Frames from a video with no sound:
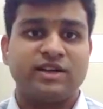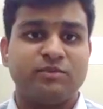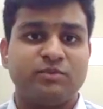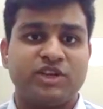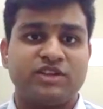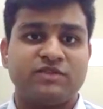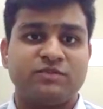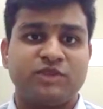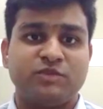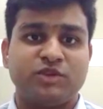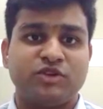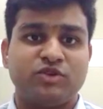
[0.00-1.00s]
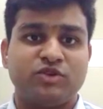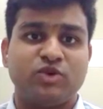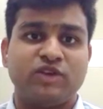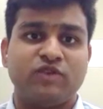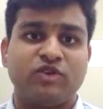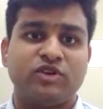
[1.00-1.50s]
can't impress people
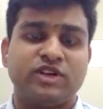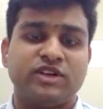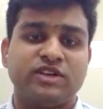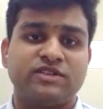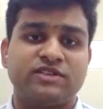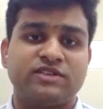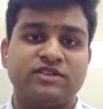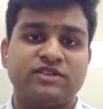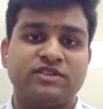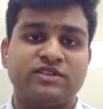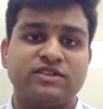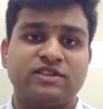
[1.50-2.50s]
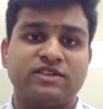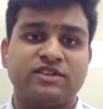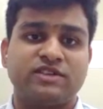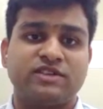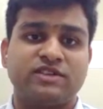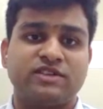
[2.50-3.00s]
who have already
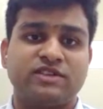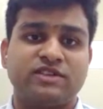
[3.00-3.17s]
served